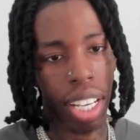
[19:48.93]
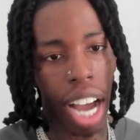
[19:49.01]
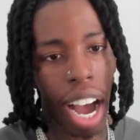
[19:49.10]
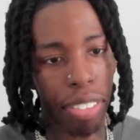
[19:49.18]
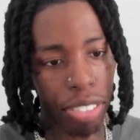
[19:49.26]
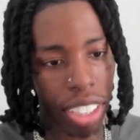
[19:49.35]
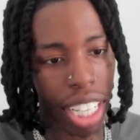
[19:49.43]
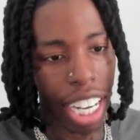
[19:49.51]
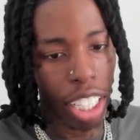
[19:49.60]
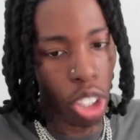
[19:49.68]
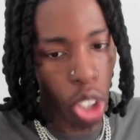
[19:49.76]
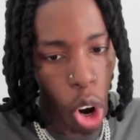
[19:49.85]
I feel
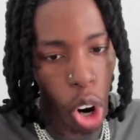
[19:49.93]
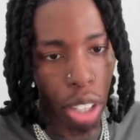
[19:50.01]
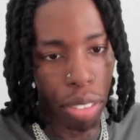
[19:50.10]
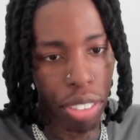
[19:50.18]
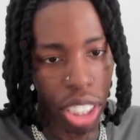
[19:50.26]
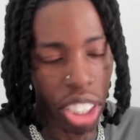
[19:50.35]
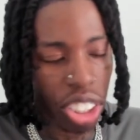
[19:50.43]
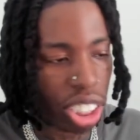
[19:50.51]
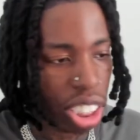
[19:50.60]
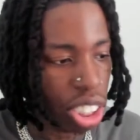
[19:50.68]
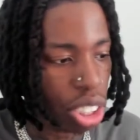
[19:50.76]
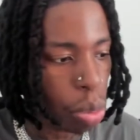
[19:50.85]
like longer videos
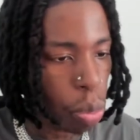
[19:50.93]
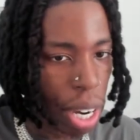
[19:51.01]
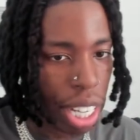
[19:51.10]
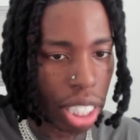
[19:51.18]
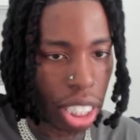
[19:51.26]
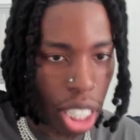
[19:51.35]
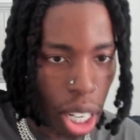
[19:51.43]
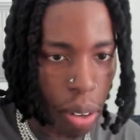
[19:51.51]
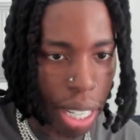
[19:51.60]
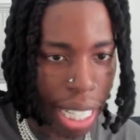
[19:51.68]
is the way to go.